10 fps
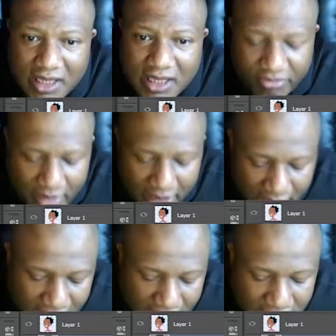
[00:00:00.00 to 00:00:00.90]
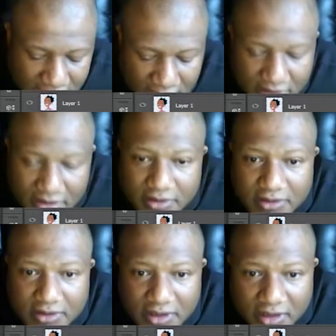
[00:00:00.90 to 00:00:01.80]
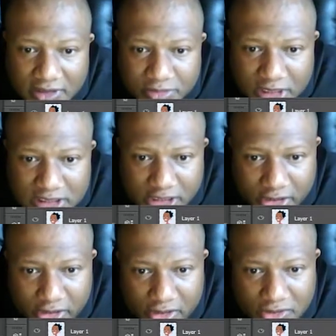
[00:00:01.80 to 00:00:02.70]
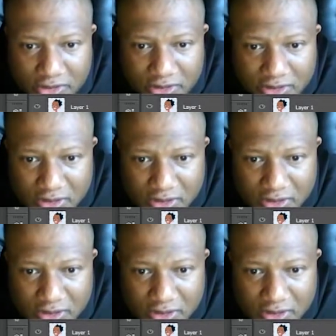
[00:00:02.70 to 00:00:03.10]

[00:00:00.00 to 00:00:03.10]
my kids, especially girls. You know,